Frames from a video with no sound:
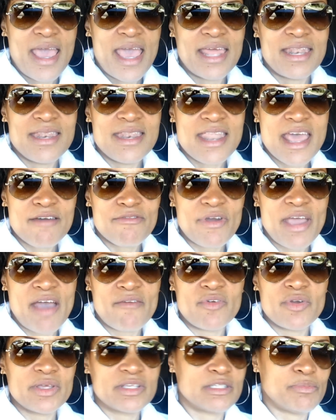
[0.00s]
and never
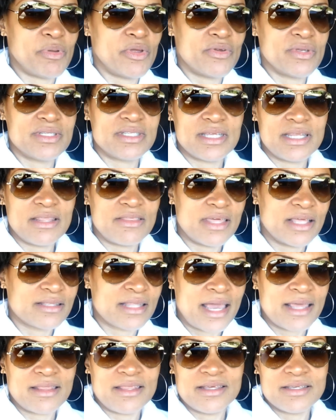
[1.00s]
have we experienced anything
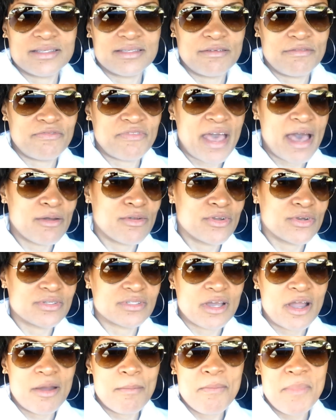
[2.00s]
like this. The
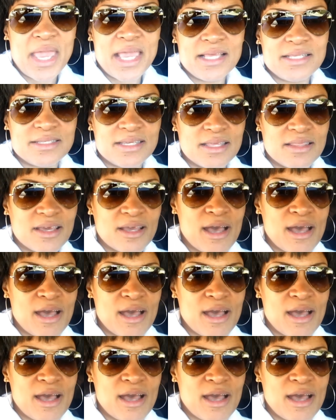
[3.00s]
founders are amazing.